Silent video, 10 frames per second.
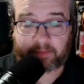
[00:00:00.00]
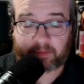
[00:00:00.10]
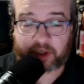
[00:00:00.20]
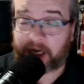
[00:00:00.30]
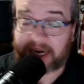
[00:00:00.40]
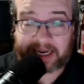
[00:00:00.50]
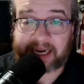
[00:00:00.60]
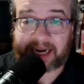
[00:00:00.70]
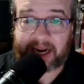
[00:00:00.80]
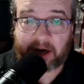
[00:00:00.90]
she didn't need
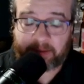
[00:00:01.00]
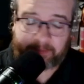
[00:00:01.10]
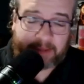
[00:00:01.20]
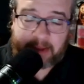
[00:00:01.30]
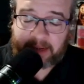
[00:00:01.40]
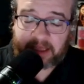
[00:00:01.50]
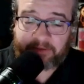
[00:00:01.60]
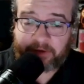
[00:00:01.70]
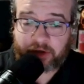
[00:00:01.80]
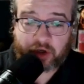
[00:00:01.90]
it here. Maybe in the
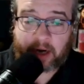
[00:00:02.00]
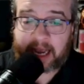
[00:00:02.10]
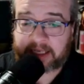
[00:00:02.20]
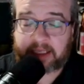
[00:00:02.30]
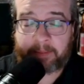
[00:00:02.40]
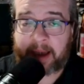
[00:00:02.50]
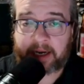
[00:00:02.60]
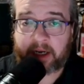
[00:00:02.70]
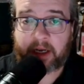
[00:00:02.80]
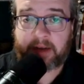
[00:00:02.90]
future as the
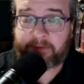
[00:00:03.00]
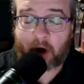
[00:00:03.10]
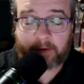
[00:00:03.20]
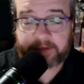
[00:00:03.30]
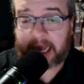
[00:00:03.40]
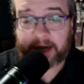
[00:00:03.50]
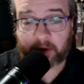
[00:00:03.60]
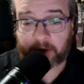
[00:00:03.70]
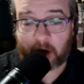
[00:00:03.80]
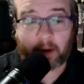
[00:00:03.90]
meta evolves. I
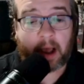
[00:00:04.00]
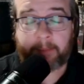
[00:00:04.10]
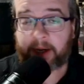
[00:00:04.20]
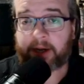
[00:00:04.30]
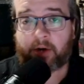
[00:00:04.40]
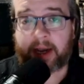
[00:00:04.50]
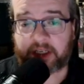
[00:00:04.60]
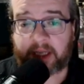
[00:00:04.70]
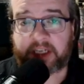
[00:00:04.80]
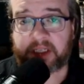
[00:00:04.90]
don't know. But
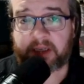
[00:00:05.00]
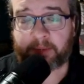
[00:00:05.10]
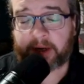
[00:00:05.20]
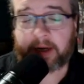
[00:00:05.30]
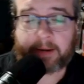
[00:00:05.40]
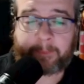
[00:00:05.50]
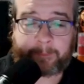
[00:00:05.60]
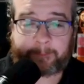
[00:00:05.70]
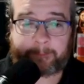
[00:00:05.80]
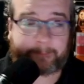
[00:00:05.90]
congratulations to Brittany.
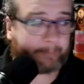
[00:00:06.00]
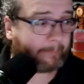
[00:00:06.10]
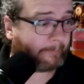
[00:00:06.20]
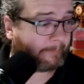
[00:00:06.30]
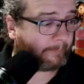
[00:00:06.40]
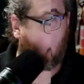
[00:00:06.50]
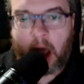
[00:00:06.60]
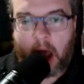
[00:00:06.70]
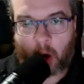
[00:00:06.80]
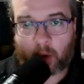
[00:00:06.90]

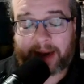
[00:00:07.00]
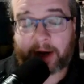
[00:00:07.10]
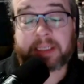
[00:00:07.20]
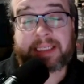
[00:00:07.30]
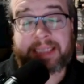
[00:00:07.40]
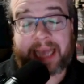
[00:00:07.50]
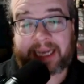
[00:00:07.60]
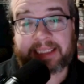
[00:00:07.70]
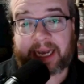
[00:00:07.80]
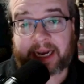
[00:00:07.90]
All right, our
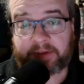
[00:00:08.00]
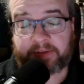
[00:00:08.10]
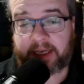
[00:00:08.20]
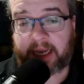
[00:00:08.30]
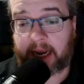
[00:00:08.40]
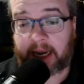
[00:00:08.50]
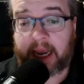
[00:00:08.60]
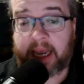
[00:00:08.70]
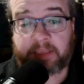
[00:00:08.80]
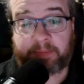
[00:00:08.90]
second deck of the day
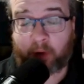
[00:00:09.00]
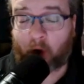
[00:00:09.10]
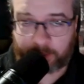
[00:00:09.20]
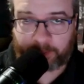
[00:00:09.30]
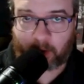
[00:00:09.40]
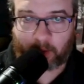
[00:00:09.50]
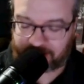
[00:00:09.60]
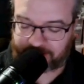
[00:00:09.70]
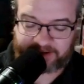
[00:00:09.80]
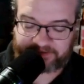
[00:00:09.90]
is Blurple, one
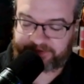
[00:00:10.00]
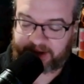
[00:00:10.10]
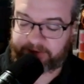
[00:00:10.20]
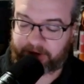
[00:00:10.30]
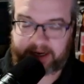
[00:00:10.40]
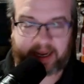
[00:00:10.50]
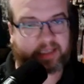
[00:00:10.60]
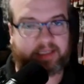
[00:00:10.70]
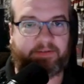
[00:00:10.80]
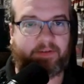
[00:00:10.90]
of my favorite
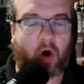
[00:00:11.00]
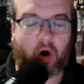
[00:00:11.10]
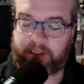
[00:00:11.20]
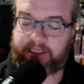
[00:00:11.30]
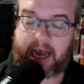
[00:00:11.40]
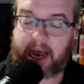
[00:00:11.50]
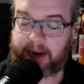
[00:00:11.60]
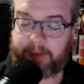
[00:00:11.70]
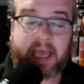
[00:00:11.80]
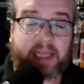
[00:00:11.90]
decks of all
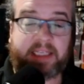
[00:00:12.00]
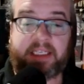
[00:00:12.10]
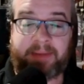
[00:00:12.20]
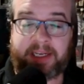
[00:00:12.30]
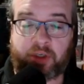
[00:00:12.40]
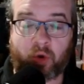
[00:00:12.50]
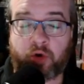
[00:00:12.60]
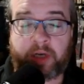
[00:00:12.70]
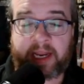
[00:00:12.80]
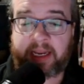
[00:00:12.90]
time. This is Mitchell, who
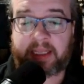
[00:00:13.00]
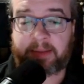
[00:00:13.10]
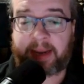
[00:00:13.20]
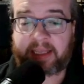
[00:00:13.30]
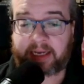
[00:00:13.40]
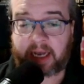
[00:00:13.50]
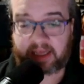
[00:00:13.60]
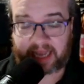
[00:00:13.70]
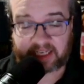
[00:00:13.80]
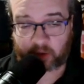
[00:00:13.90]
didn't get to make the cut
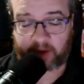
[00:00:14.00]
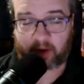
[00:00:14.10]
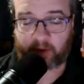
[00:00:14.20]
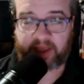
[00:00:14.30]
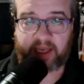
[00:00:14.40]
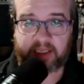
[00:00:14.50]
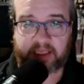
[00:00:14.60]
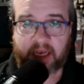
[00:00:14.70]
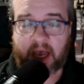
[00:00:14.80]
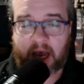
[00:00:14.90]
last week with
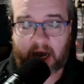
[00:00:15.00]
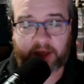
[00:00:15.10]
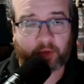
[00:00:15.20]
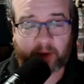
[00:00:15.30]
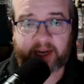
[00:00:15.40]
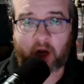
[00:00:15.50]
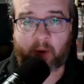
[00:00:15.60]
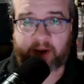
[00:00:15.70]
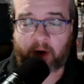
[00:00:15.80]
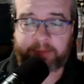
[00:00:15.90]
his 3-0
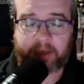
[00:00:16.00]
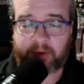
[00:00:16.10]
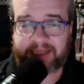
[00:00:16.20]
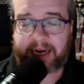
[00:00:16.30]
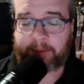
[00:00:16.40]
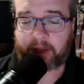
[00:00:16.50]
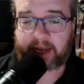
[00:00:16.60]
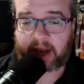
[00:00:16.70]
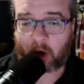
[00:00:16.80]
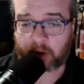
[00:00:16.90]
at Grapes. I was not able to
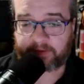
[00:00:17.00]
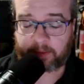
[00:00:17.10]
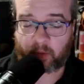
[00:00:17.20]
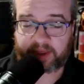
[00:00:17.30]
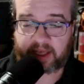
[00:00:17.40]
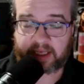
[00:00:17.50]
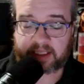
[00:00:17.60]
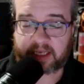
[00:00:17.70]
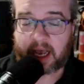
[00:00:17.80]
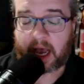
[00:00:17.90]
get a hold of him with
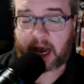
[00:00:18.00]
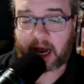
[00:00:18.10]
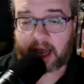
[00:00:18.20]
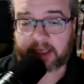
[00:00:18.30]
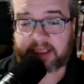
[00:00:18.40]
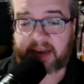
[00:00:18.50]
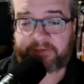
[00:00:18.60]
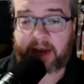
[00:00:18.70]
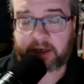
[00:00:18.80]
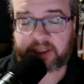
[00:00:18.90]
his
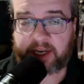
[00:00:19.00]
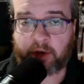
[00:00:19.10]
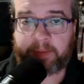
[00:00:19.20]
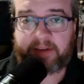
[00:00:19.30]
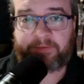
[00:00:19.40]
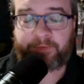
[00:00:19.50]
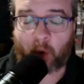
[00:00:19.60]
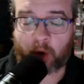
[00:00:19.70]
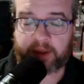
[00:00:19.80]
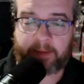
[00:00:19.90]
Sapphire Steel
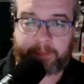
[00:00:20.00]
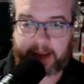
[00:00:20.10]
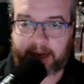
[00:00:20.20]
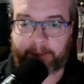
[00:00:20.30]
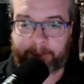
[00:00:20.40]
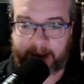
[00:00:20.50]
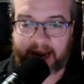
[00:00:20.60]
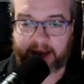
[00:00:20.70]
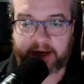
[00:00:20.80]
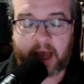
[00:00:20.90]
before the big
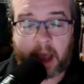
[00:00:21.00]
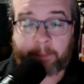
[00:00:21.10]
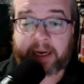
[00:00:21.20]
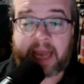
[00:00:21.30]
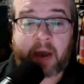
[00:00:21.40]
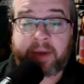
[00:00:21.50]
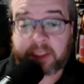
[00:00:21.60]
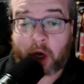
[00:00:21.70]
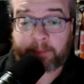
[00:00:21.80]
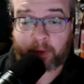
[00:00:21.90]
ban, but now he's
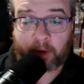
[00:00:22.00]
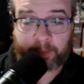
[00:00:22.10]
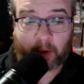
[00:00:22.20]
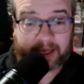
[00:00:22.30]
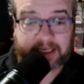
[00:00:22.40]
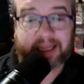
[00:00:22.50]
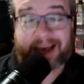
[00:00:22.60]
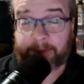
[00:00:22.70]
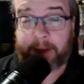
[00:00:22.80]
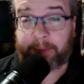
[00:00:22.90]
on Blurple, as a
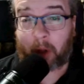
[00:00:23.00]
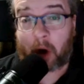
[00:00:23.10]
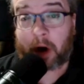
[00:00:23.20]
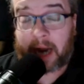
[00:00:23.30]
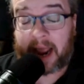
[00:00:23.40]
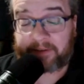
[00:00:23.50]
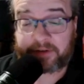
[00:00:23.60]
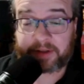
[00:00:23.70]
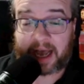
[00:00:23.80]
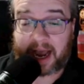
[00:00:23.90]
lot of people are
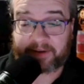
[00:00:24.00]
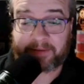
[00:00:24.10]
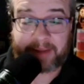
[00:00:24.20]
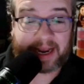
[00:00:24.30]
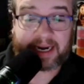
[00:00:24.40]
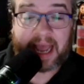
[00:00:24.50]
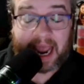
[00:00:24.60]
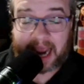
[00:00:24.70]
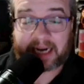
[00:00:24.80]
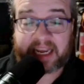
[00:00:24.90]
after the Hiram ban,
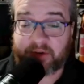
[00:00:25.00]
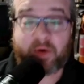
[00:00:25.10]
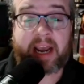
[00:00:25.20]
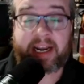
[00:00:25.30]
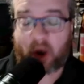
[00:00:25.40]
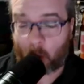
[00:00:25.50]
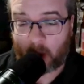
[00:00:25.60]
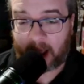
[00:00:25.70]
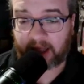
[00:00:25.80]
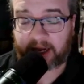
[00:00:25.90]
and he ran it
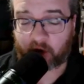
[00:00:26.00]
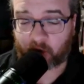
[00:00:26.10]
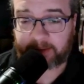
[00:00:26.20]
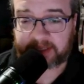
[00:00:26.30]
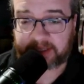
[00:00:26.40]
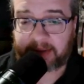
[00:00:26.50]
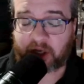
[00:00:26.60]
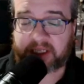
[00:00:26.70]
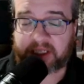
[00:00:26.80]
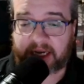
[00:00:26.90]
well at Grapes Games
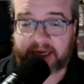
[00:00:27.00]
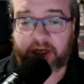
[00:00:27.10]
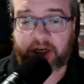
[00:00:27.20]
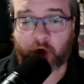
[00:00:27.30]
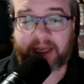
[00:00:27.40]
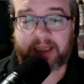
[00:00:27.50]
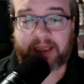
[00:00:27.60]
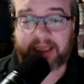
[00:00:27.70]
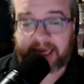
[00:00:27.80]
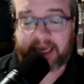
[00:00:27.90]
on Sunday
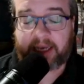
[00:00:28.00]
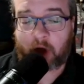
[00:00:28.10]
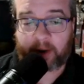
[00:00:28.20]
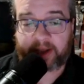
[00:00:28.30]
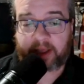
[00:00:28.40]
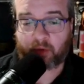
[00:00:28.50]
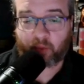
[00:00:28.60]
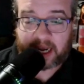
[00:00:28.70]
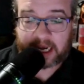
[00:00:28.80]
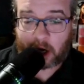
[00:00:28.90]
during League, going
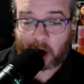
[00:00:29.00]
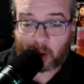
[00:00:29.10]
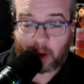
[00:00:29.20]
3-0